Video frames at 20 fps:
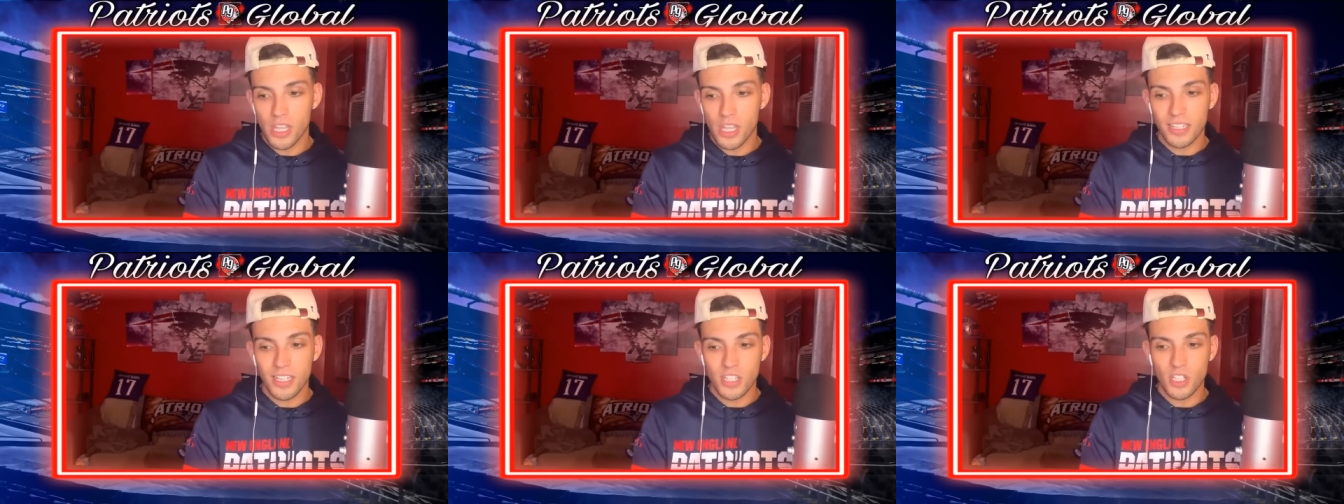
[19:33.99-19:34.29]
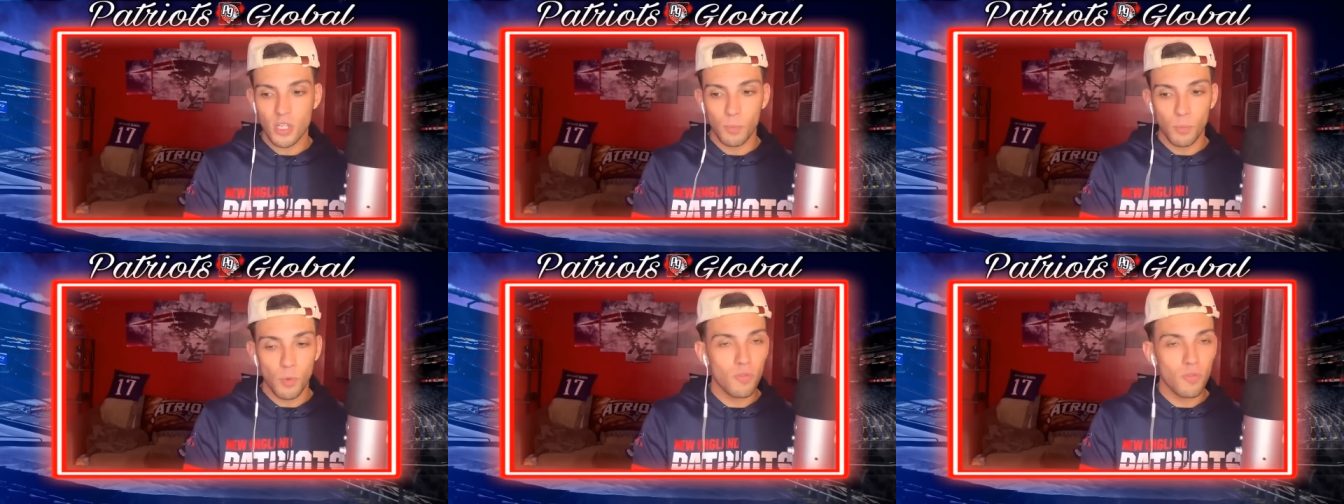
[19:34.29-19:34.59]
that
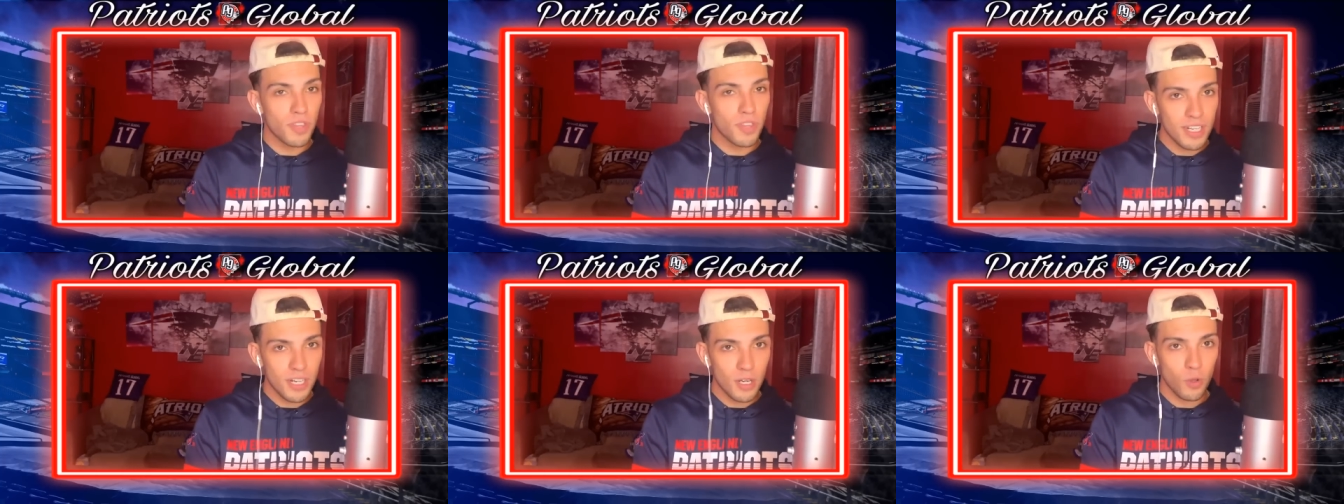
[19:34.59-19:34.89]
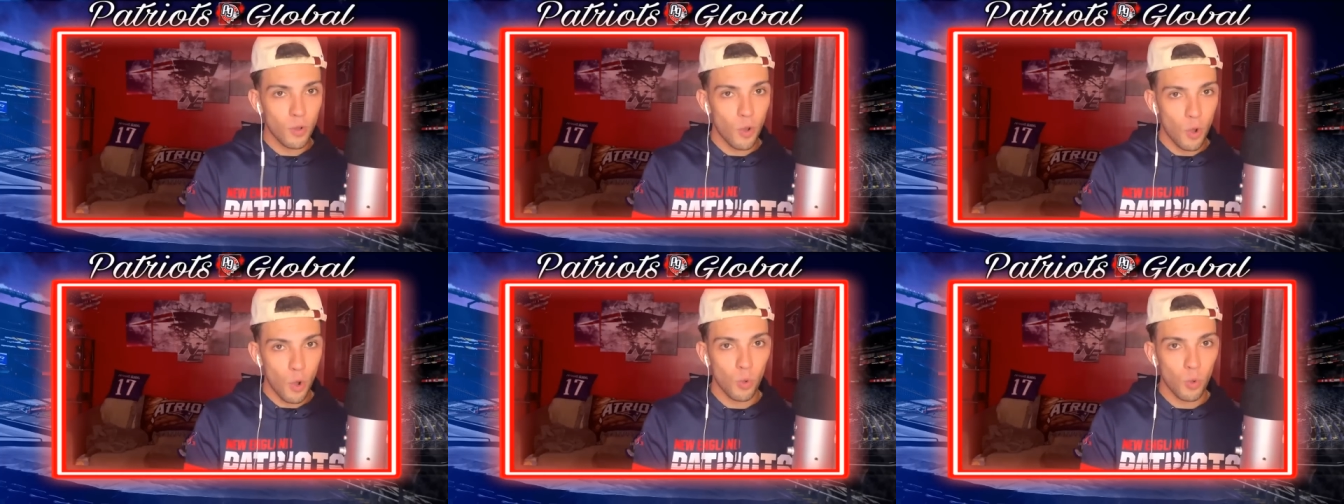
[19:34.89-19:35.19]
doesn't move the
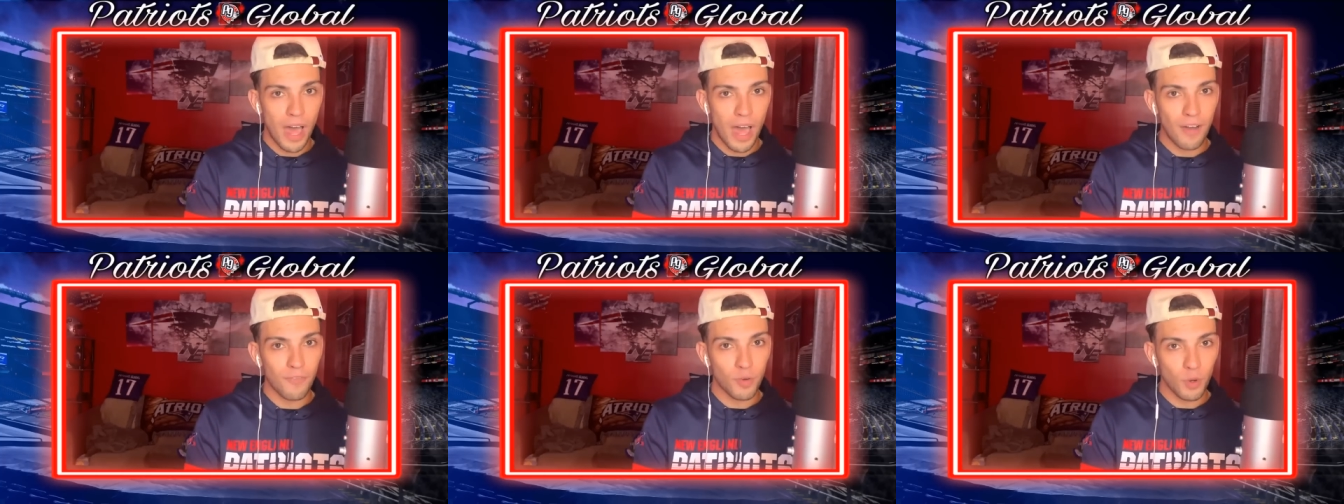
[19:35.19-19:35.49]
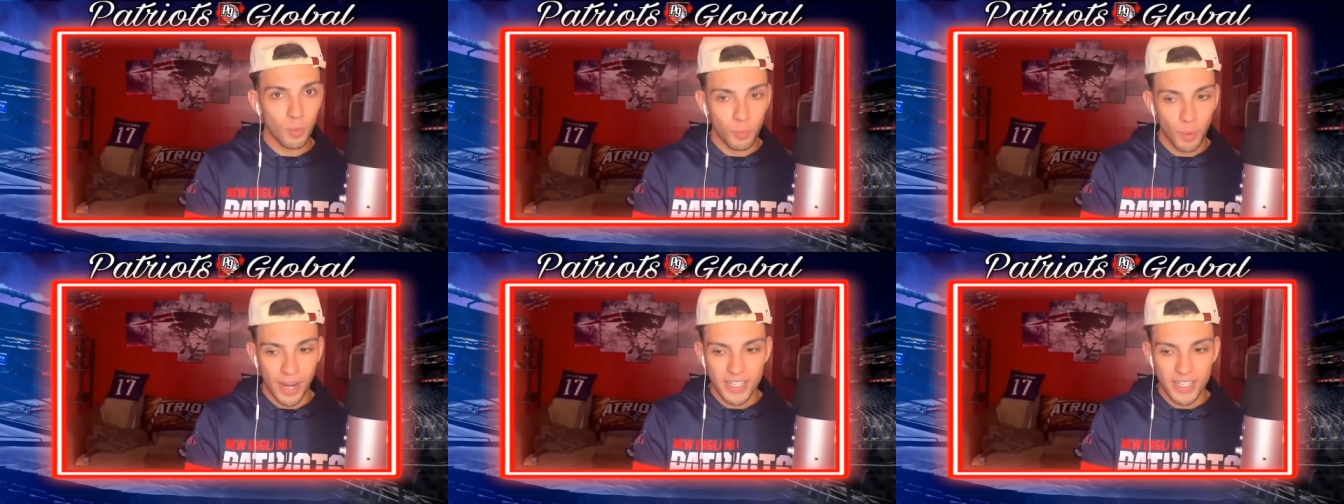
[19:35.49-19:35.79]
needle a whole lot for
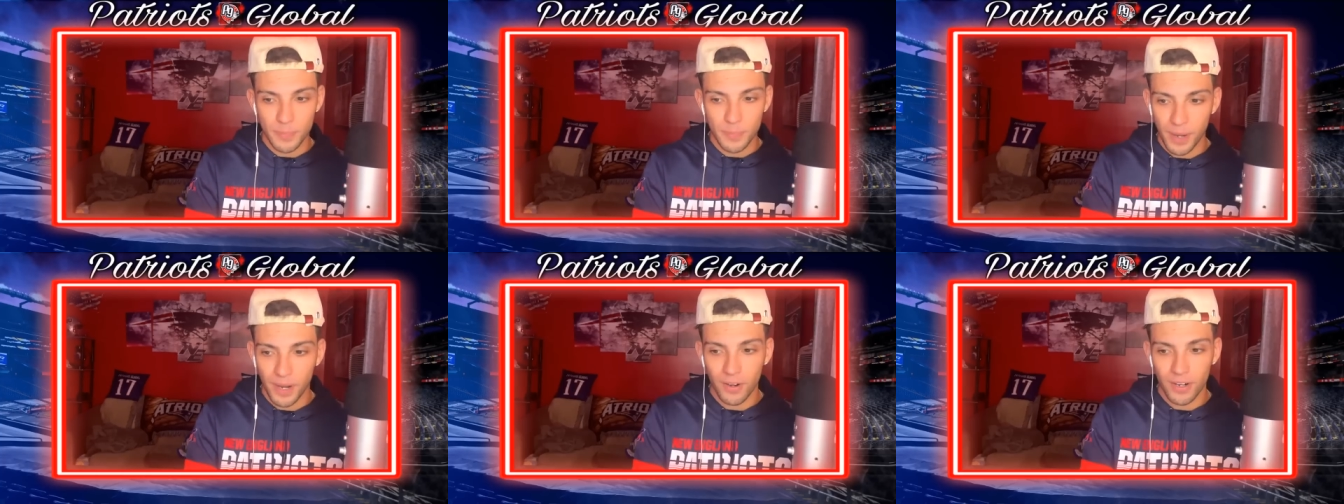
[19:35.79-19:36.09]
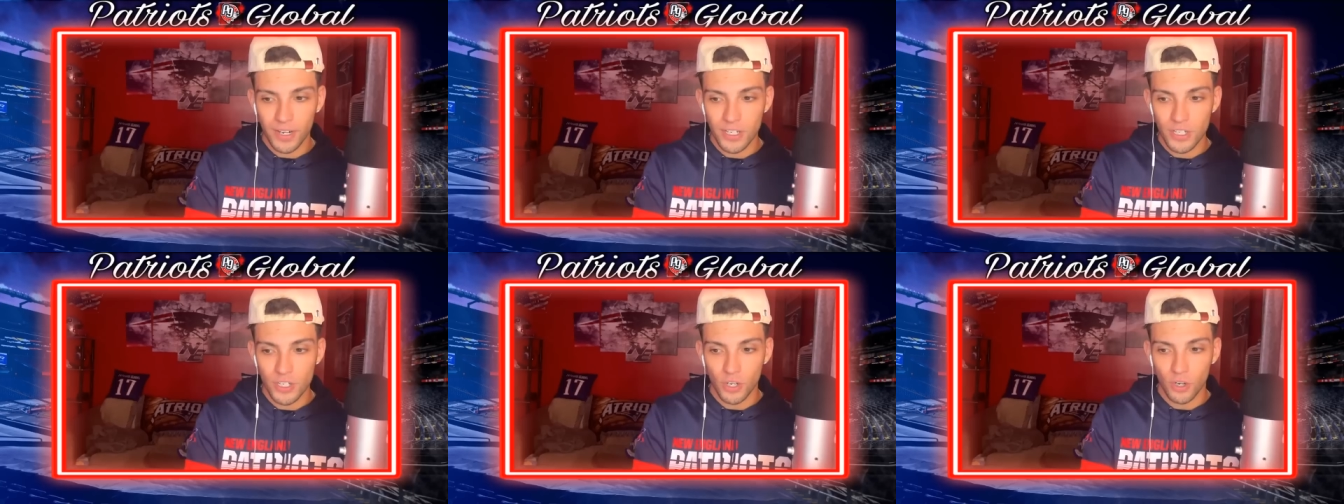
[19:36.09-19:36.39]
Bryce
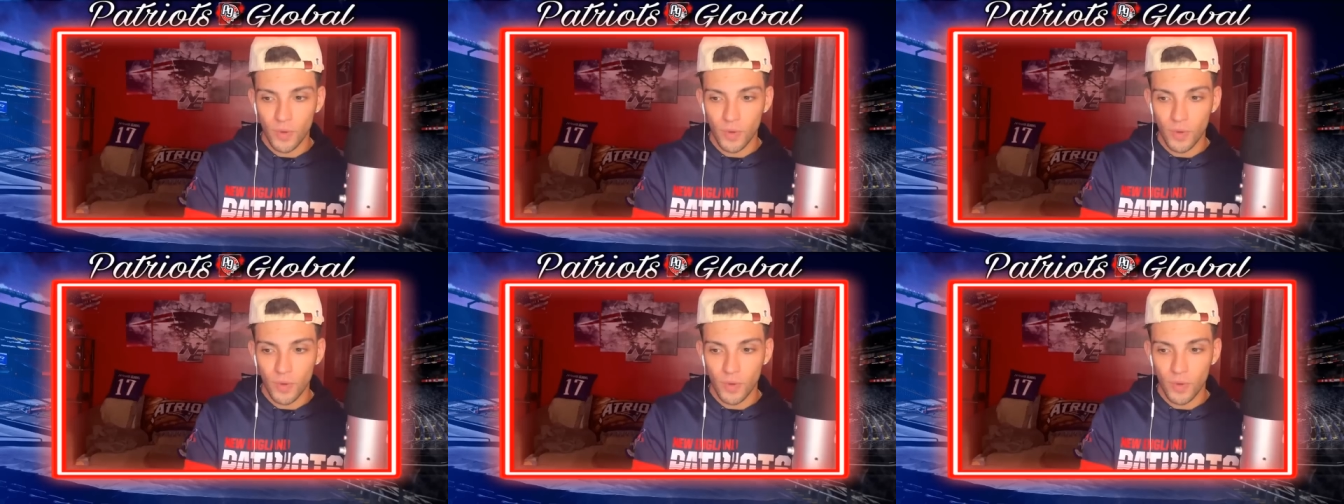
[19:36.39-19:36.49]
Baringer.